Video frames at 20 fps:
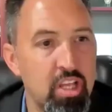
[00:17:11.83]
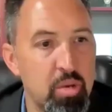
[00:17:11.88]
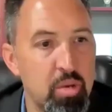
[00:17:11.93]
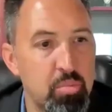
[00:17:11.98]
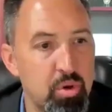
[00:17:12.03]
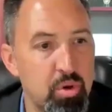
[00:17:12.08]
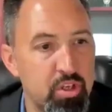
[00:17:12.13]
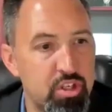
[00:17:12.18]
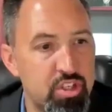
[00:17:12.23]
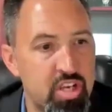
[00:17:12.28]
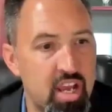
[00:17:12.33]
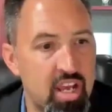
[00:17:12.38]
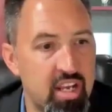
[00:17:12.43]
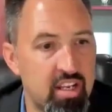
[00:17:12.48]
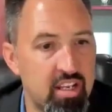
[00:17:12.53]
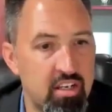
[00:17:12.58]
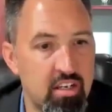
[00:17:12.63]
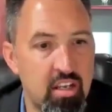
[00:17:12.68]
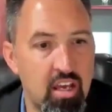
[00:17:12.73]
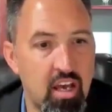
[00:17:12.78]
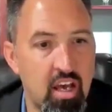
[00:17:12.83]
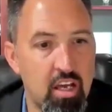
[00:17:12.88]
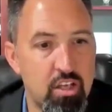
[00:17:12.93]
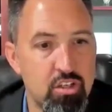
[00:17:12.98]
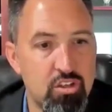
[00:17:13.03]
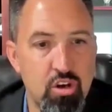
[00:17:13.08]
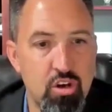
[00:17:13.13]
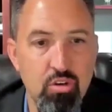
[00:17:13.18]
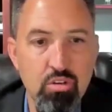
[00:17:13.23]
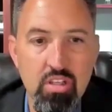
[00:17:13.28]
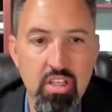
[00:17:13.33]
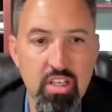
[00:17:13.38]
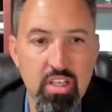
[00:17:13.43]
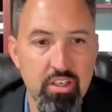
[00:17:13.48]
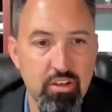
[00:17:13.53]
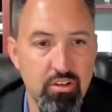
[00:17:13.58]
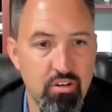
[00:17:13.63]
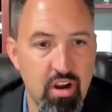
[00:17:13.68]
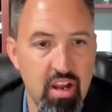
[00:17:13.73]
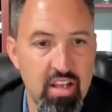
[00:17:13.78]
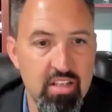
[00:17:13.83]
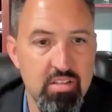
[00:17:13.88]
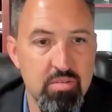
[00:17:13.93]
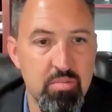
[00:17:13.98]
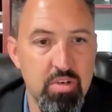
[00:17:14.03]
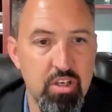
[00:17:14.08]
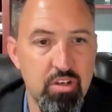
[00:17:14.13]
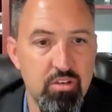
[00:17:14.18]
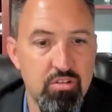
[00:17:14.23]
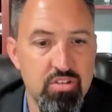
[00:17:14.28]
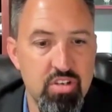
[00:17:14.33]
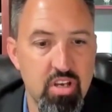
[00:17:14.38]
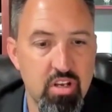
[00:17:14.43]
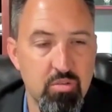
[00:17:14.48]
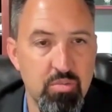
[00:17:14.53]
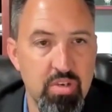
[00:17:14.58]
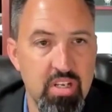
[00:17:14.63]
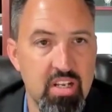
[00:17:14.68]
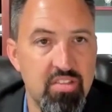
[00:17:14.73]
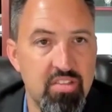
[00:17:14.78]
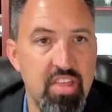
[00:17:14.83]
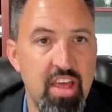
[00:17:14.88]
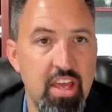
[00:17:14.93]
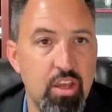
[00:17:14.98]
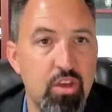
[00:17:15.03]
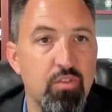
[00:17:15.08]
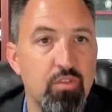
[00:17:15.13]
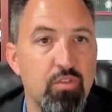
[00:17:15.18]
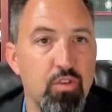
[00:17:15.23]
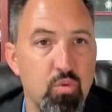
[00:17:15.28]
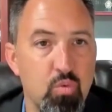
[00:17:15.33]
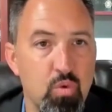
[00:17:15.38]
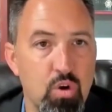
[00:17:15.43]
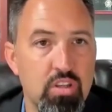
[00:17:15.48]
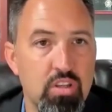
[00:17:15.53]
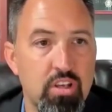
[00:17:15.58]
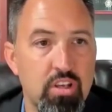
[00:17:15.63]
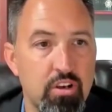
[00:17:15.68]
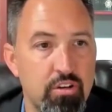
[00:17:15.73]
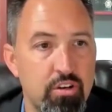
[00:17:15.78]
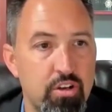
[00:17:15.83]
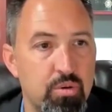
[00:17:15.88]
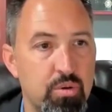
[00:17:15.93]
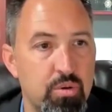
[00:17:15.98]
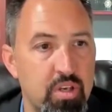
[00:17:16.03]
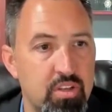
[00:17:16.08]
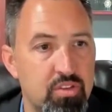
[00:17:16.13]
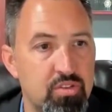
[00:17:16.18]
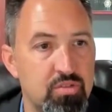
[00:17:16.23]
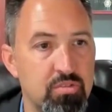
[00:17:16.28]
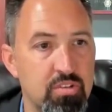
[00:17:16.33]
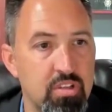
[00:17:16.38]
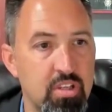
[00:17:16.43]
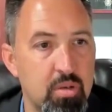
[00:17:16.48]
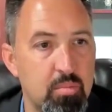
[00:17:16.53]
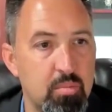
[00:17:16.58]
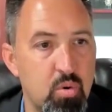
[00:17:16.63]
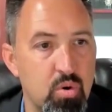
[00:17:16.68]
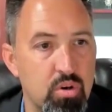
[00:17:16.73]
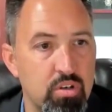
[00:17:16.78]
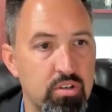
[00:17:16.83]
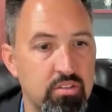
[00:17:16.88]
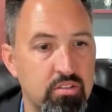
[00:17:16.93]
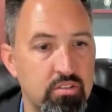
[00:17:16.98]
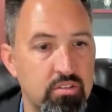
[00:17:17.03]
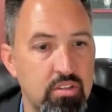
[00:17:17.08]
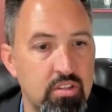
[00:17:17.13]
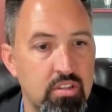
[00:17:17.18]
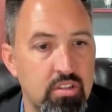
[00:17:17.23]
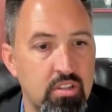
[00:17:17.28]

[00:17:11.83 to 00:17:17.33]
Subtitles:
really appreciate it. Joe, Clint, great to meet you, gentlemen, and thank you for the work that you're doing. It's really important.